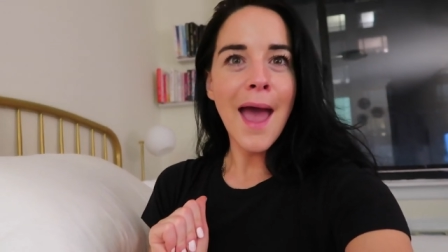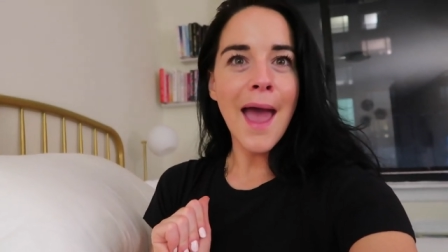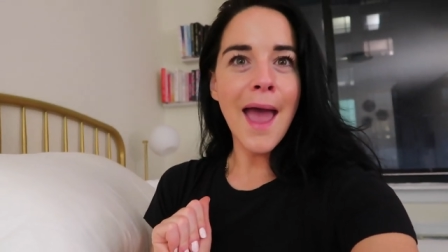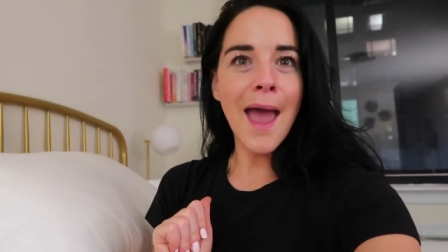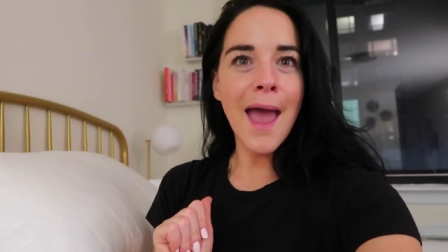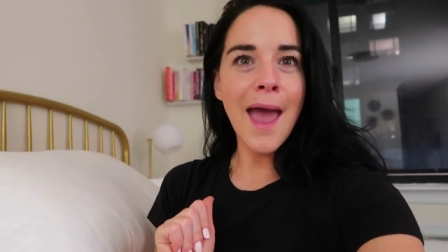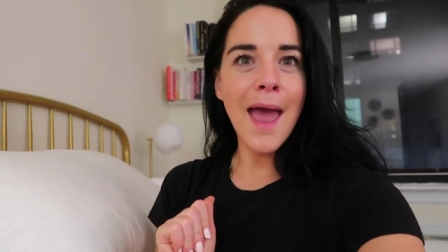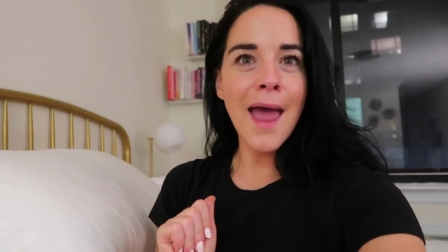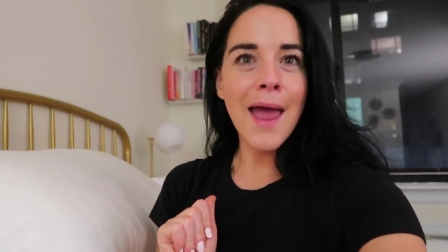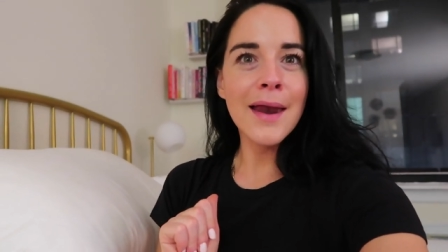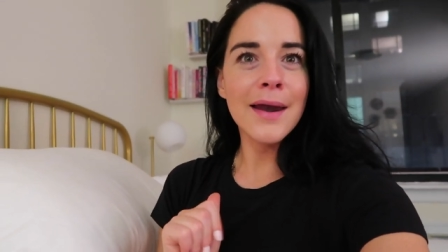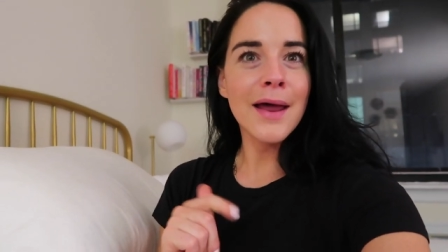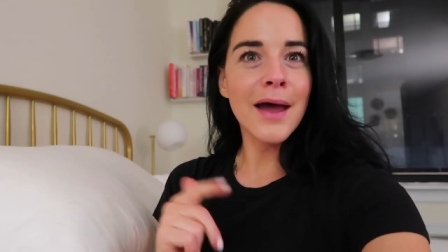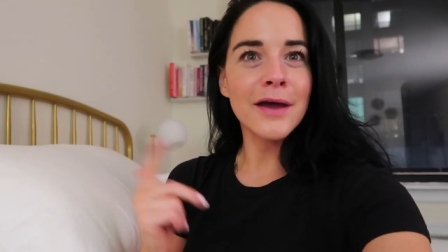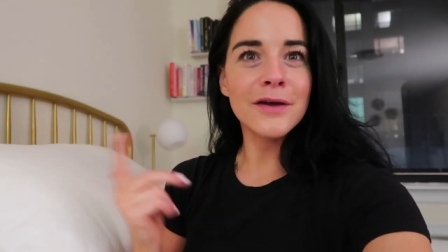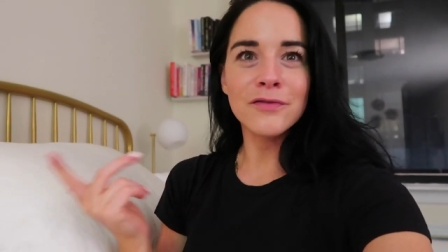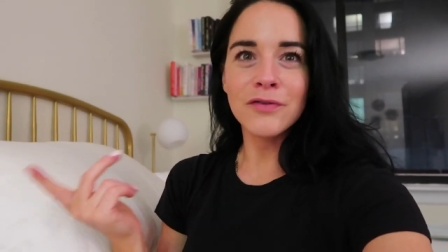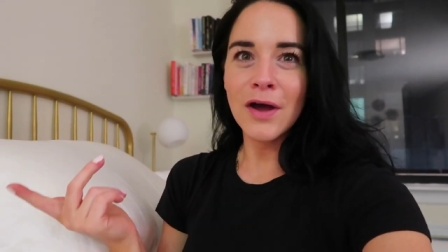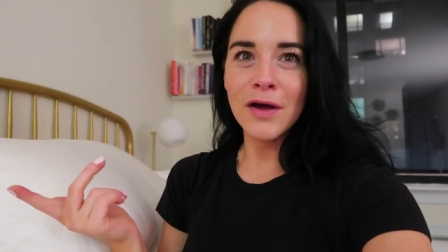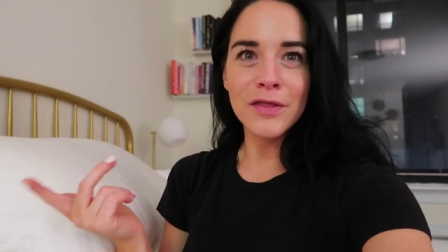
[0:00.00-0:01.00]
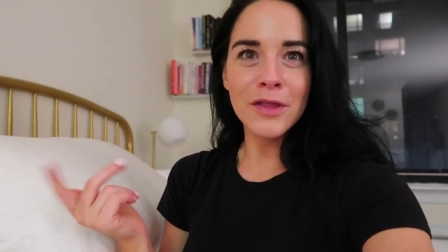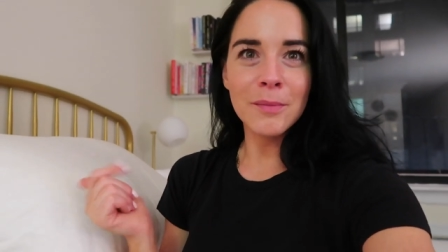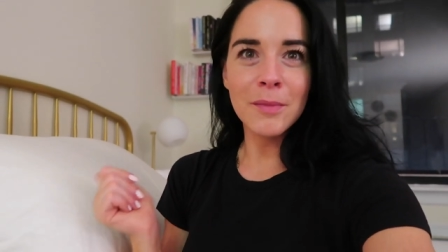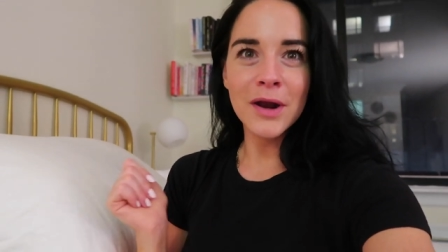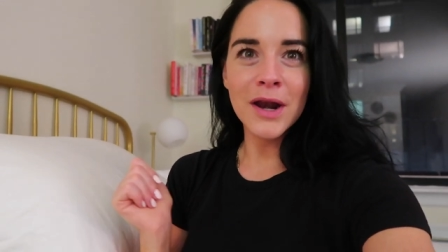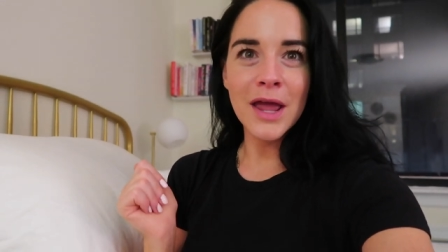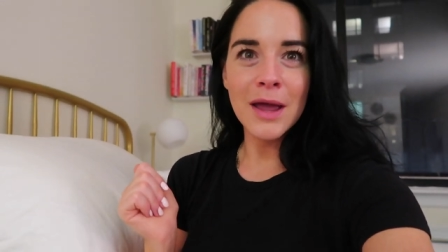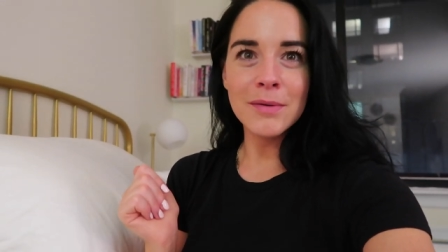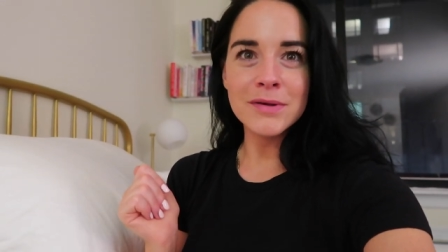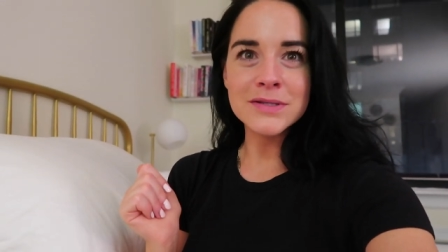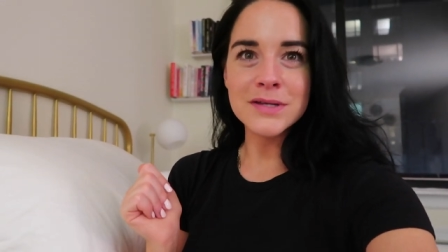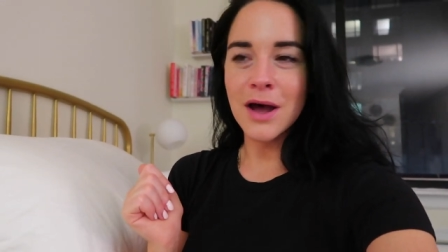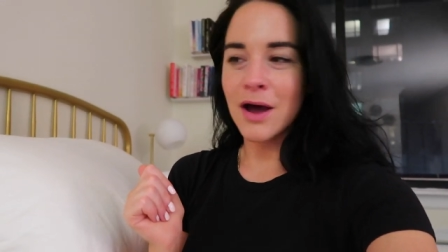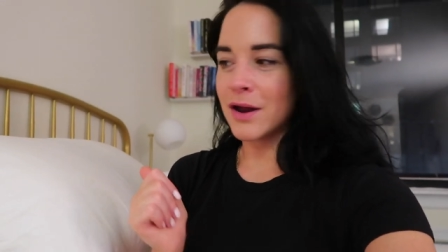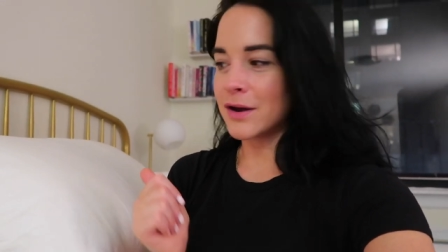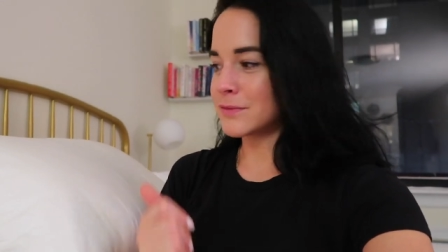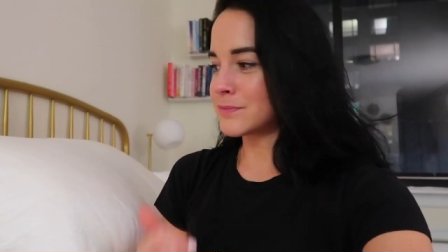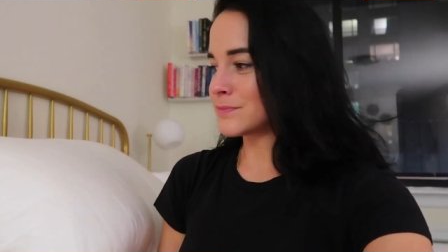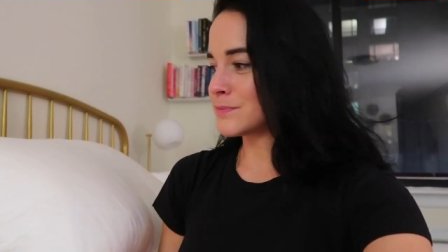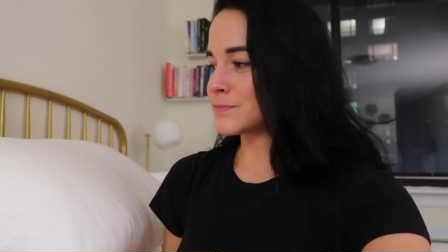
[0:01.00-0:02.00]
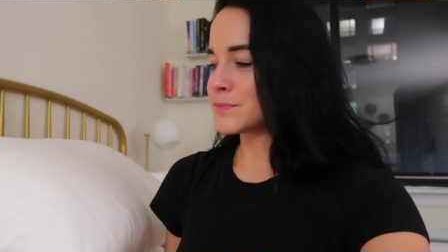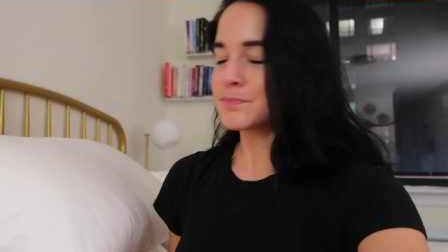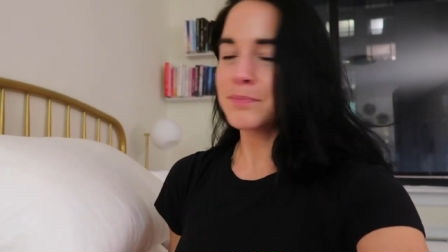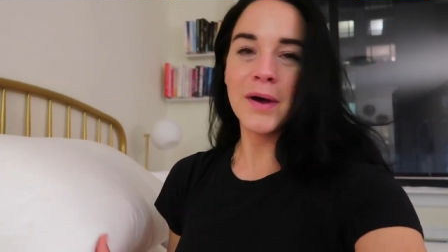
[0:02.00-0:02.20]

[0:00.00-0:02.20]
And I found them on Amazon,